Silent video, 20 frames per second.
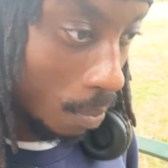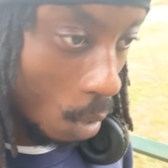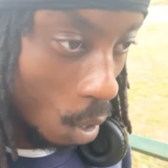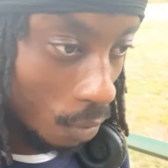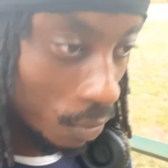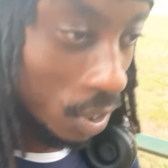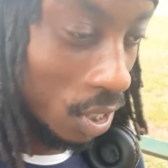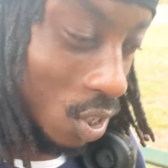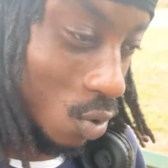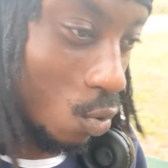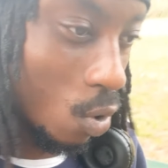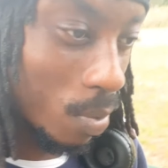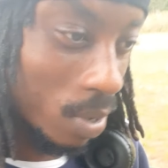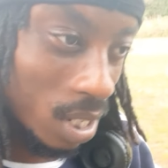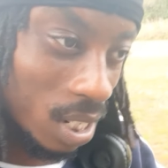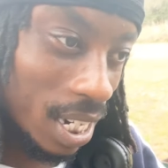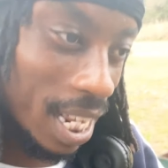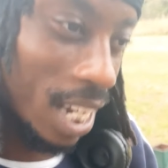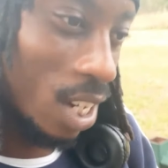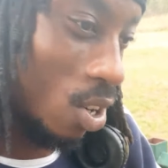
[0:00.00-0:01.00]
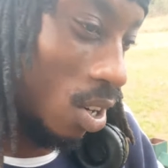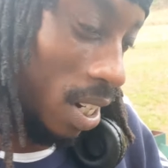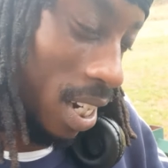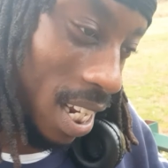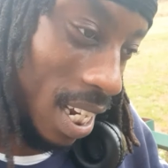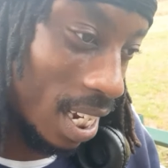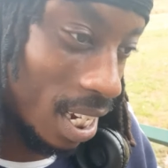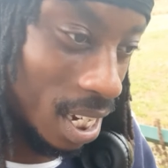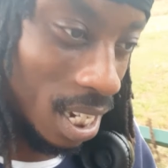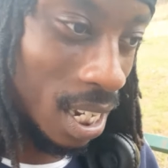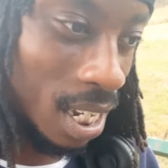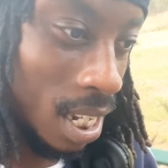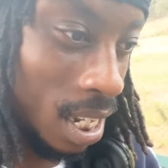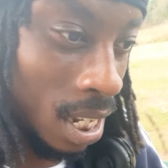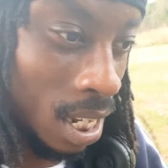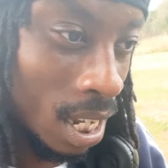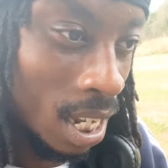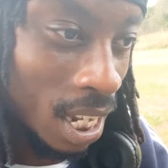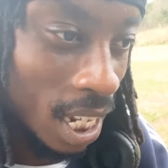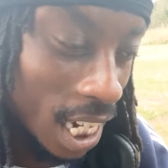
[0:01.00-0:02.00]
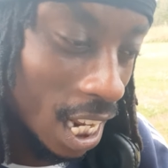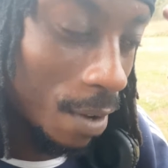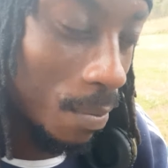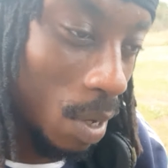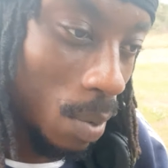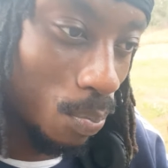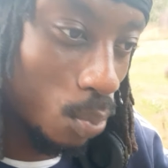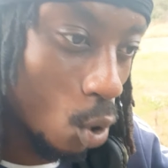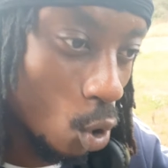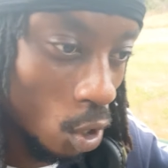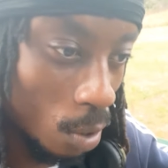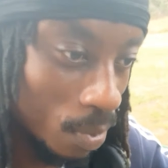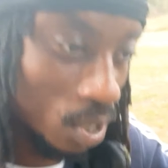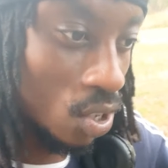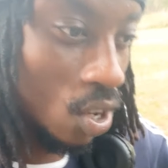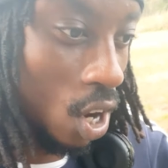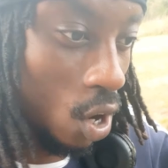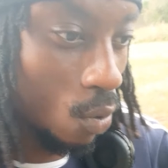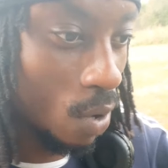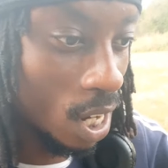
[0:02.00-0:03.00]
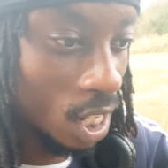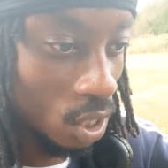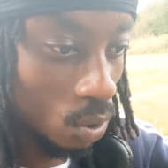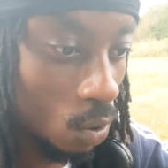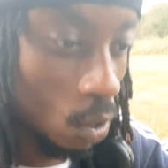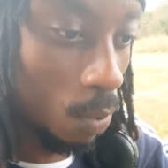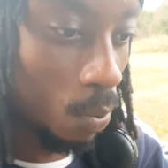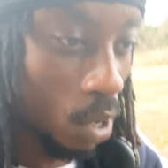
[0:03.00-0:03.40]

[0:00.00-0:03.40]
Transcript: But obviously women, they've been programmed a certain way as well.